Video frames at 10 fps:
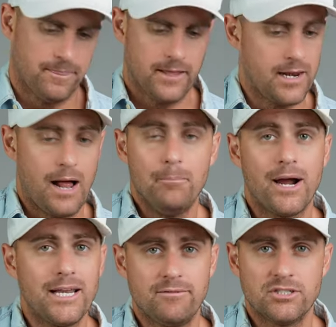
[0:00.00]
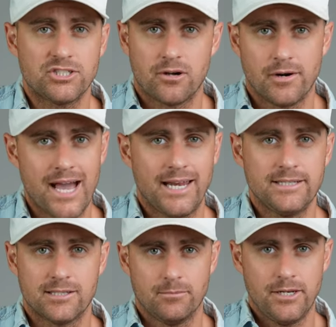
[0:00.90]
And I might even start adding
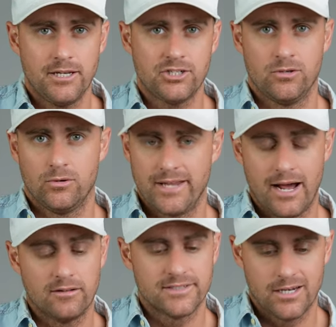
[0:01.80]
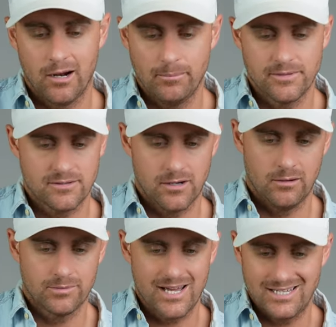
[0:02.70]
some additional downs and ups,
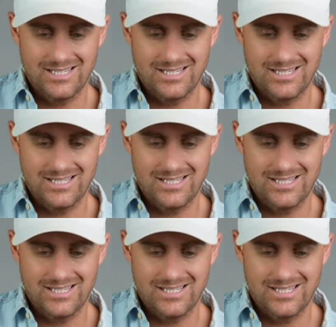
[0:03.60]
um, kind of